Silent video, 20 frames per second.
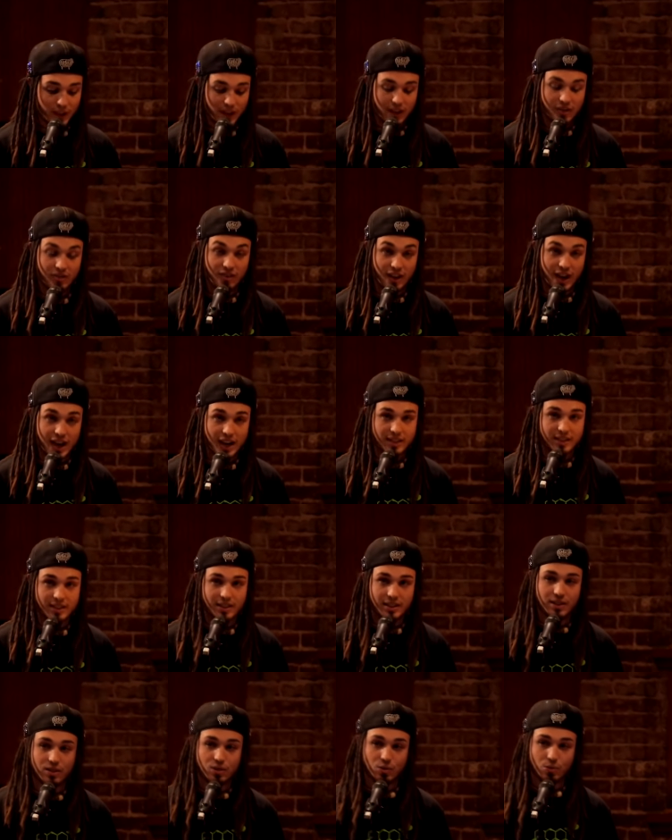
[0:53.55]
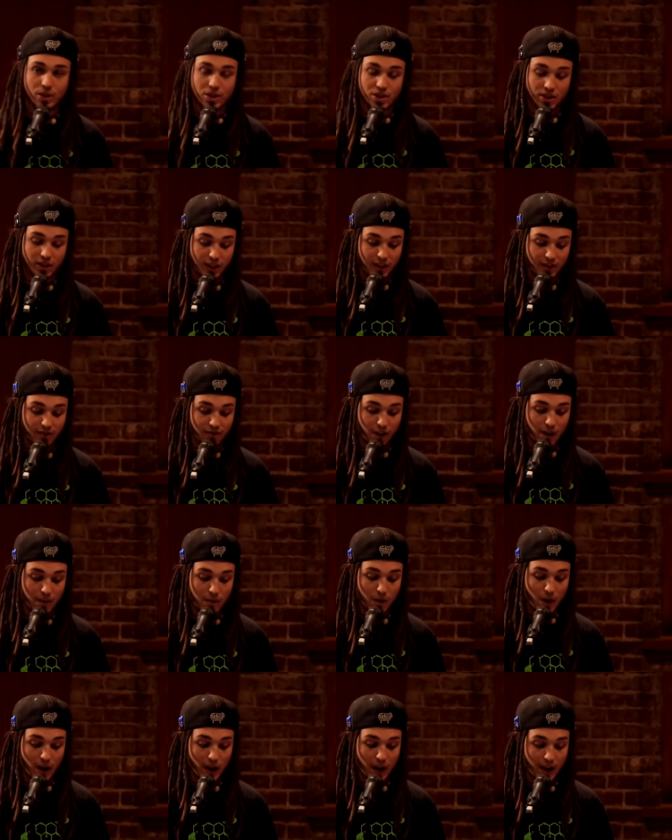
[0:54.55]
In fact, he's originally from
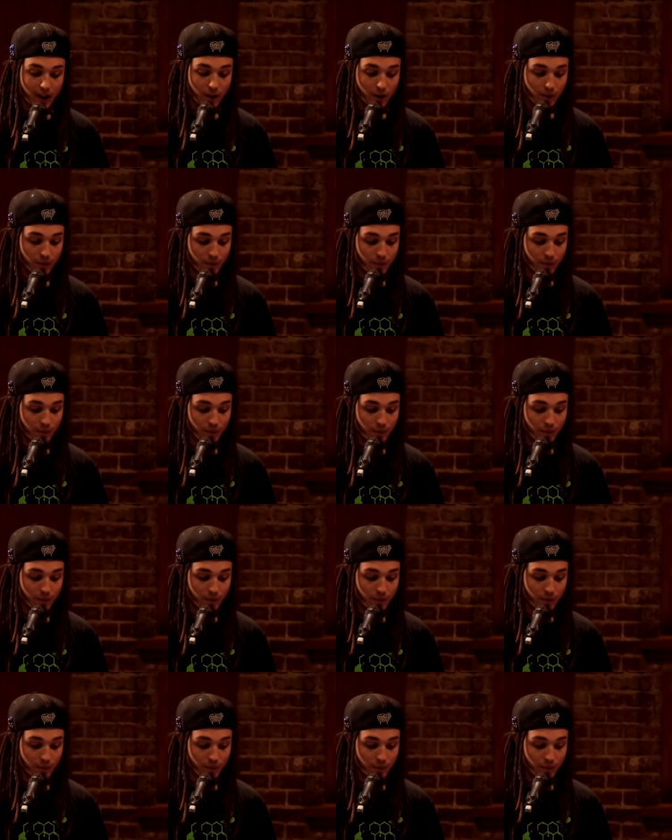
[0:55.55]
Ohio.